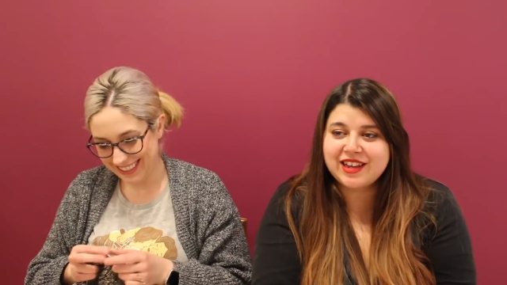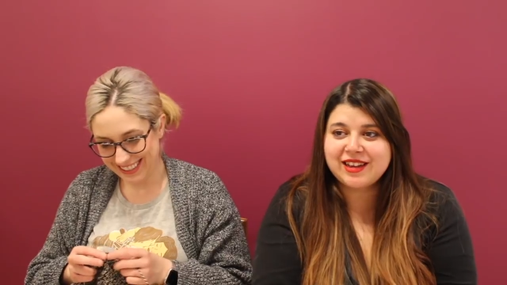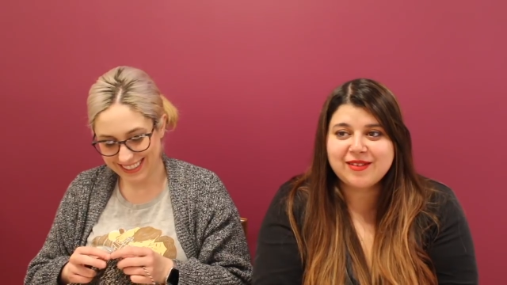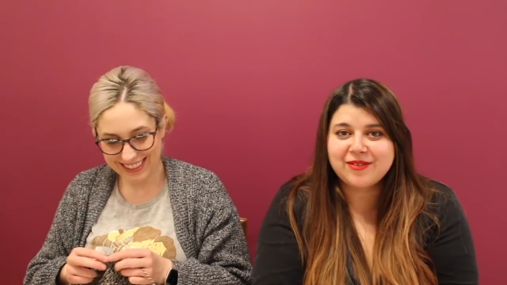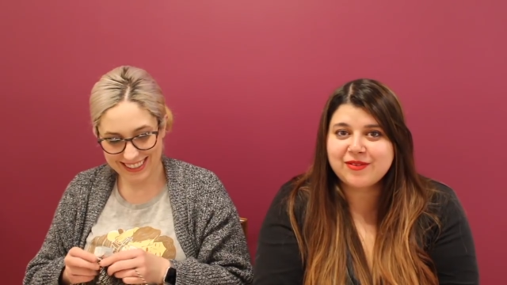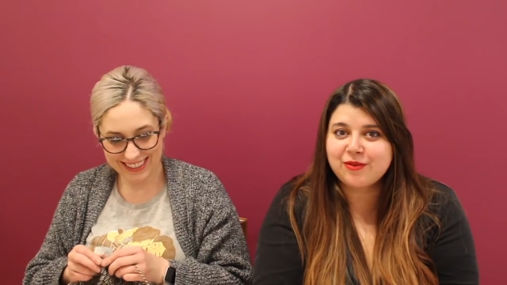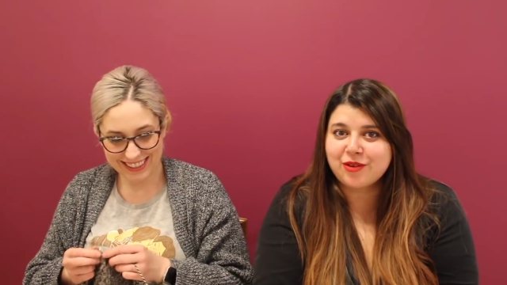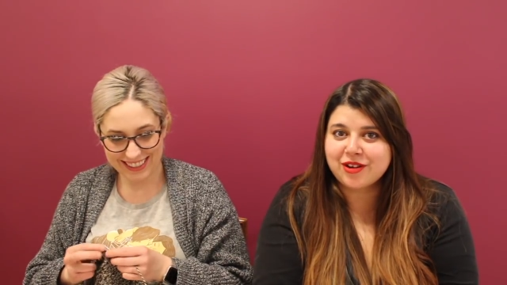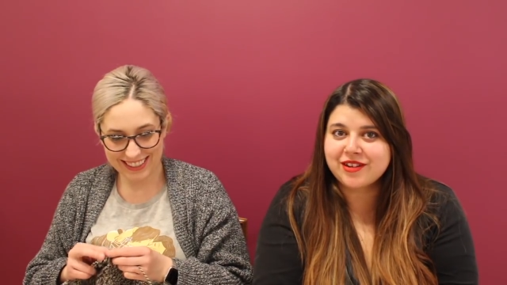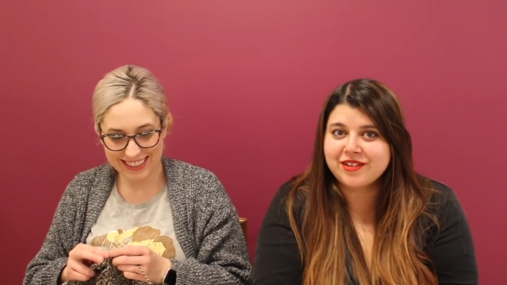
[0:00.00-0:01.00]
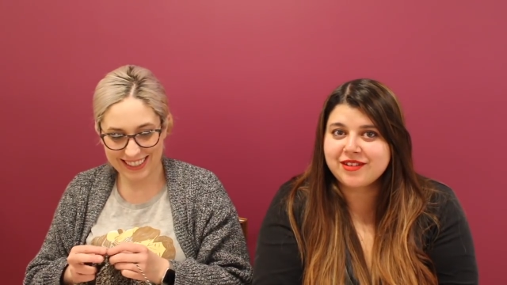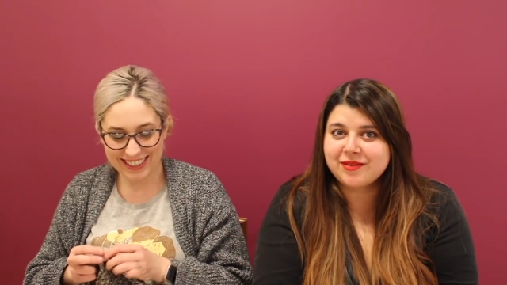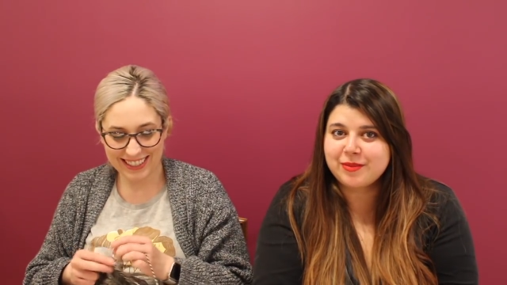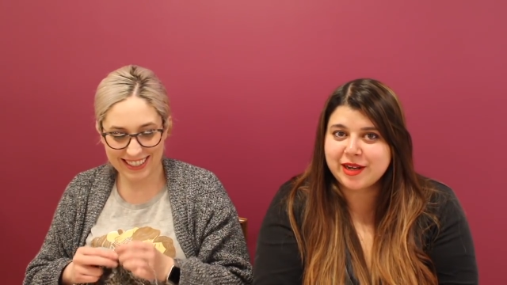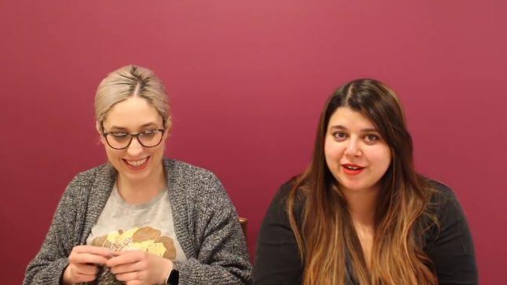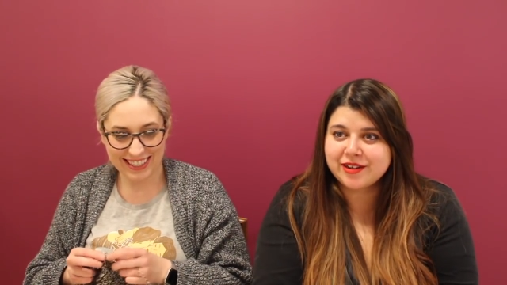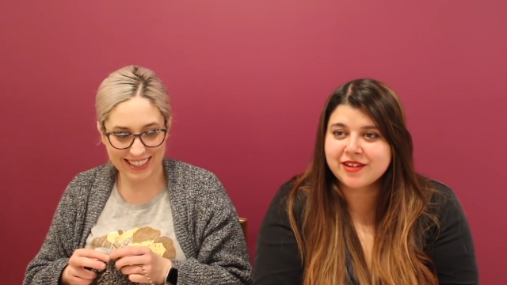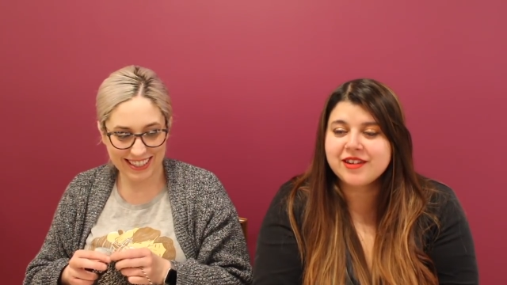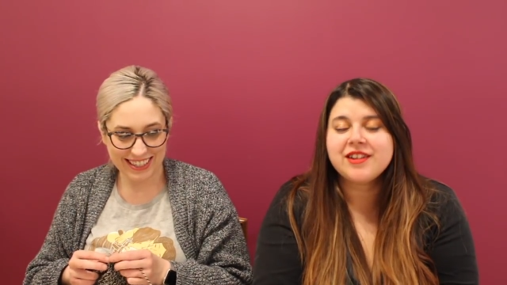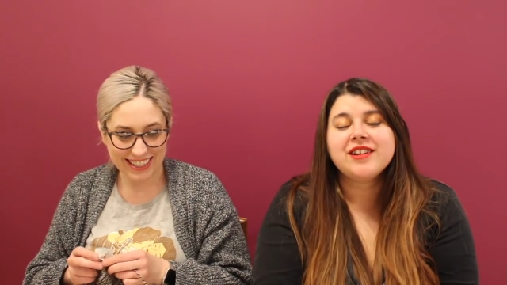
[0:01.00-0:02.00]
Speaker 1: have? One pair.
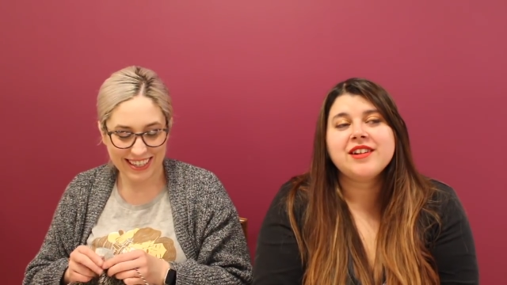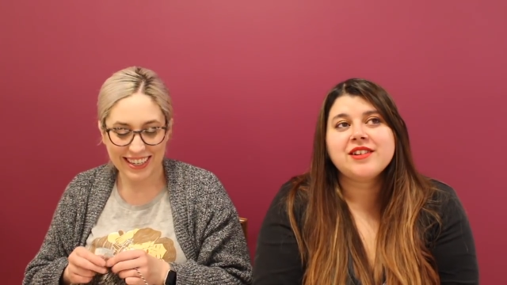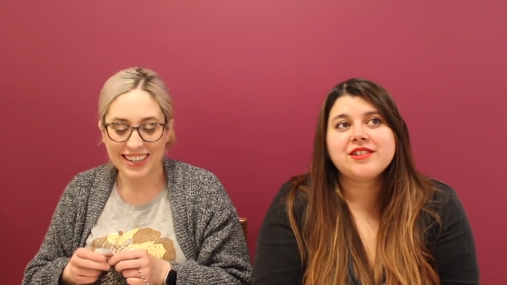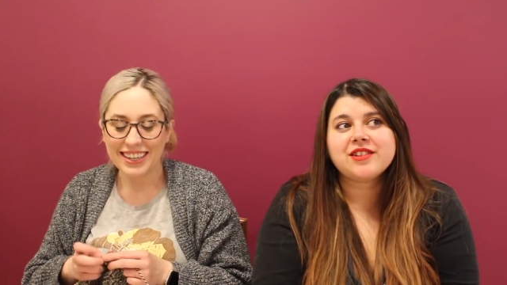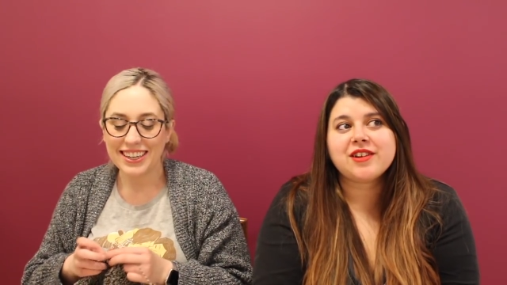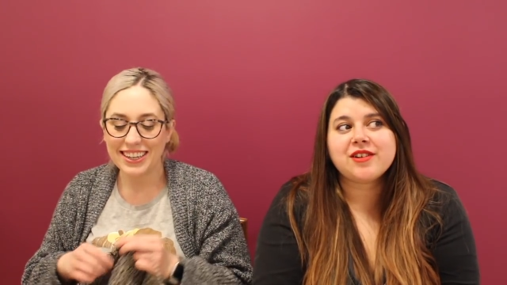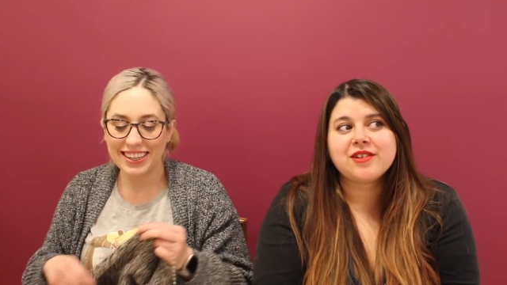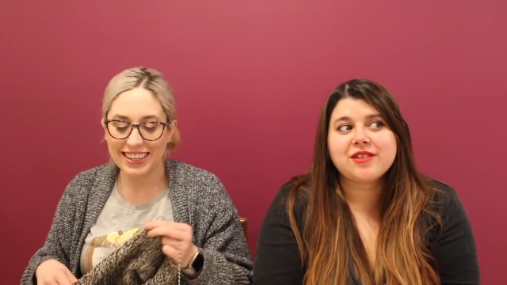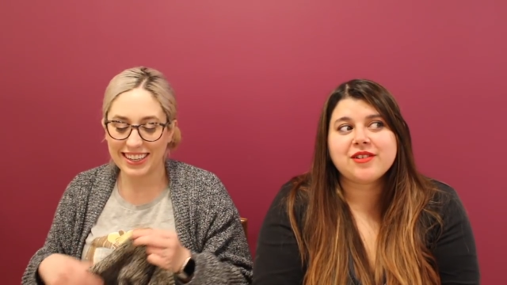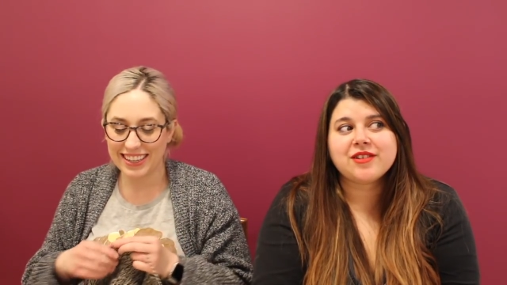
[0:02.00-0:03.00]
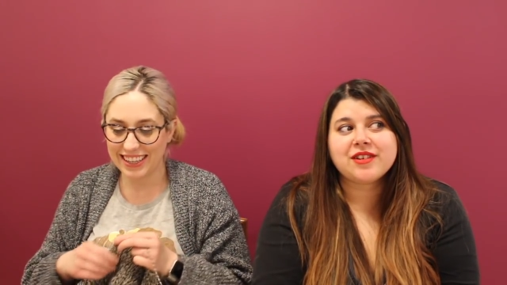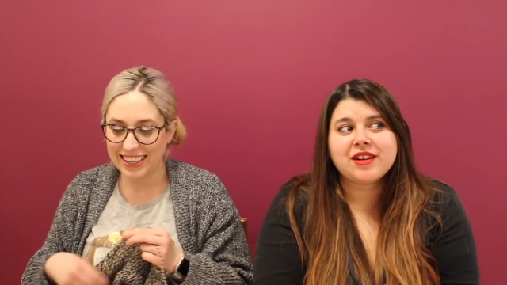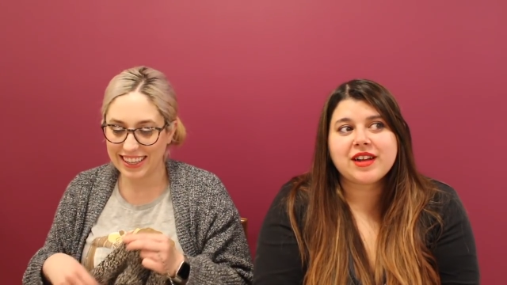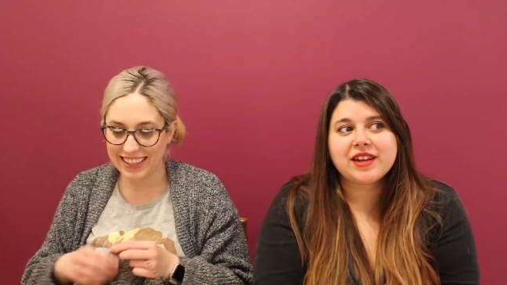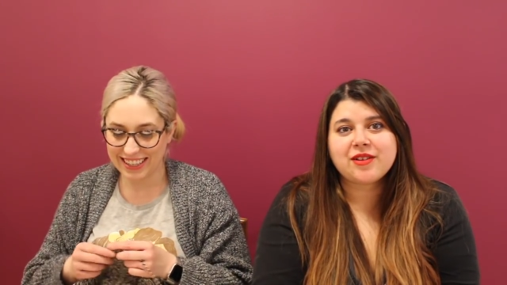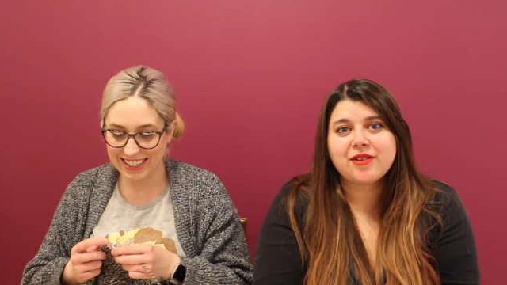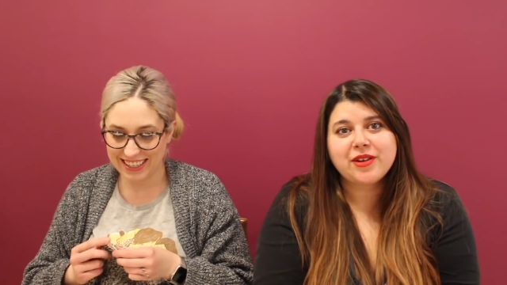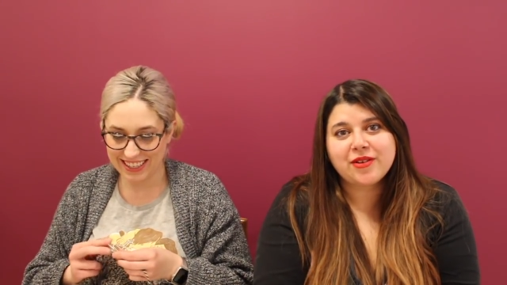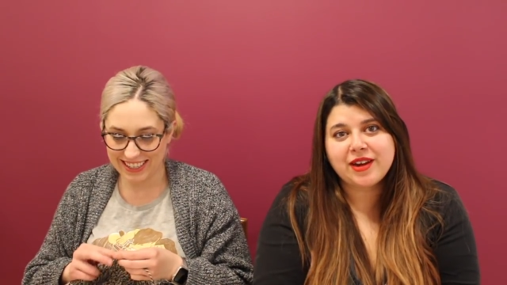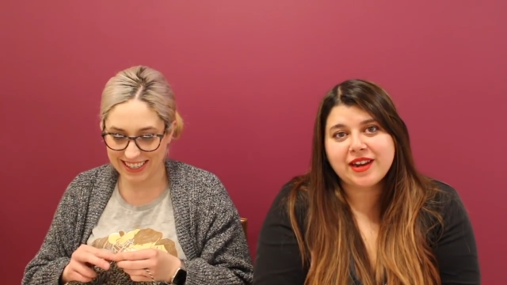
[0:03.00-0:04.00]
So I can only
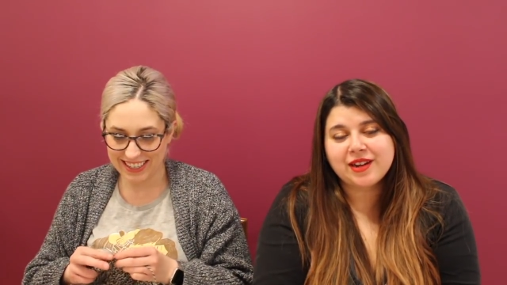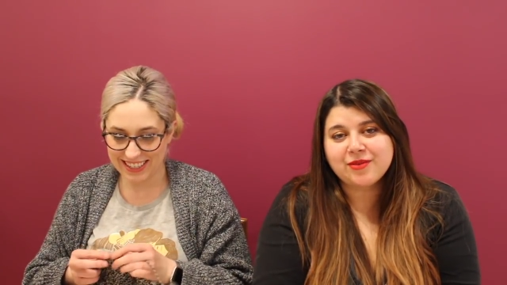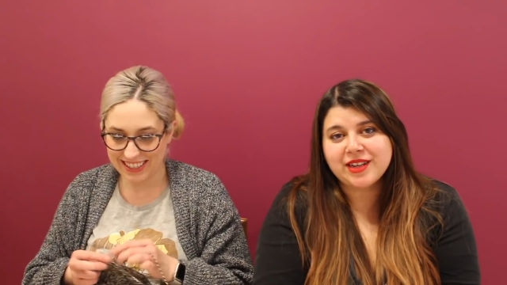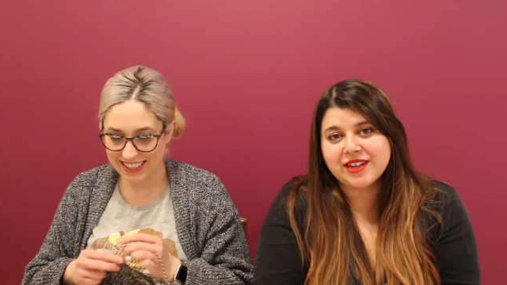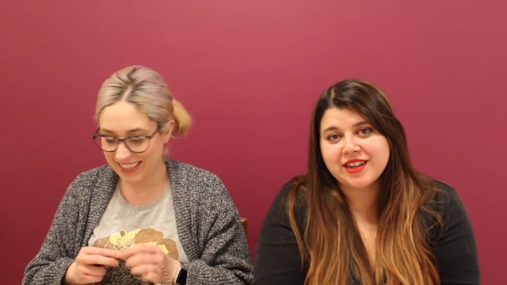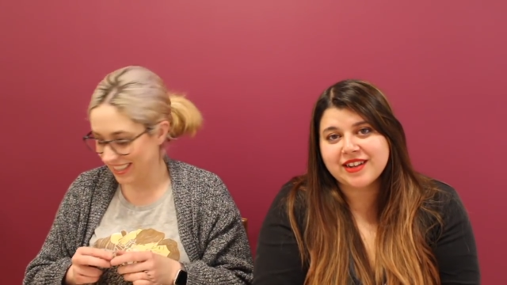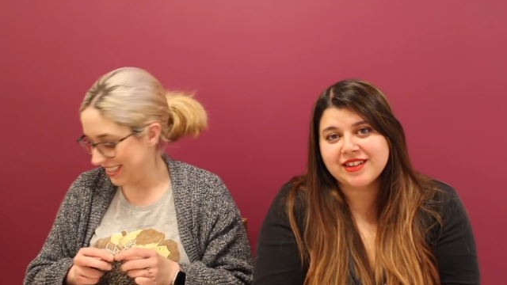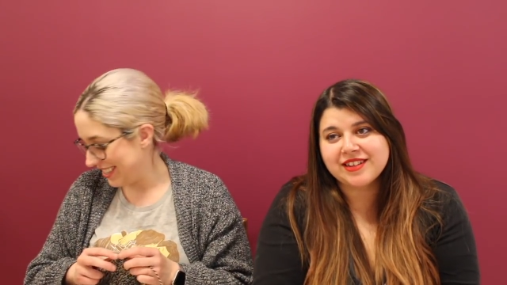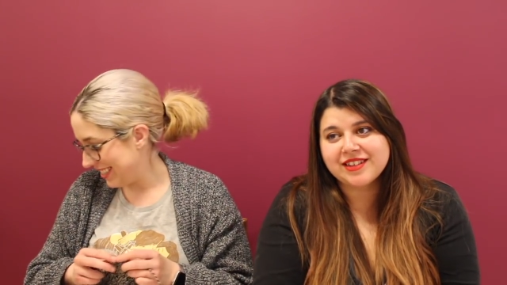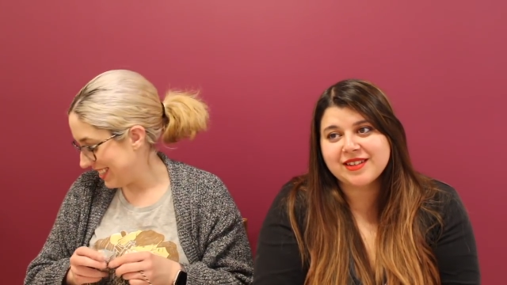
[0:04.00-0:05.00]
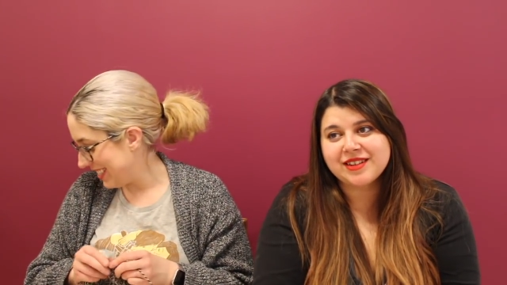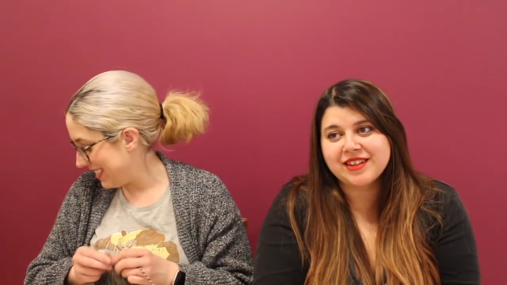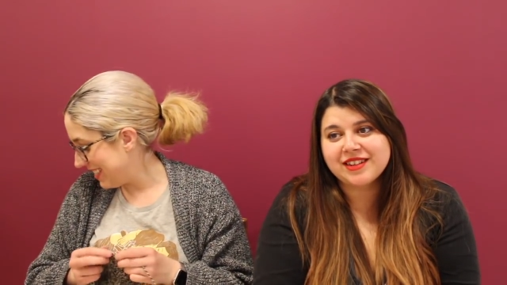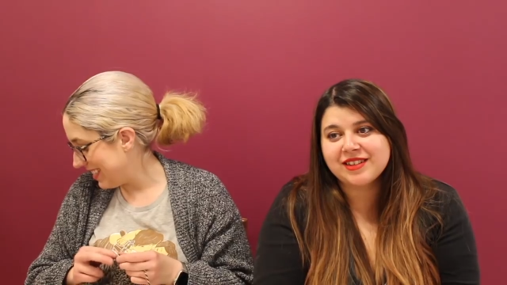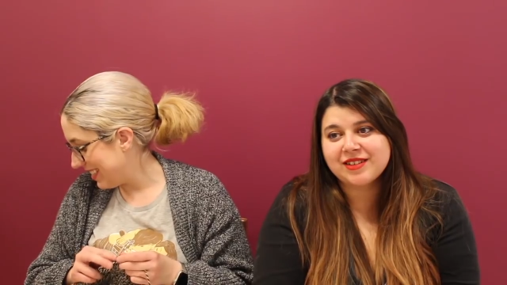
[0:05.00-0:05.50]
crank on weekends. It's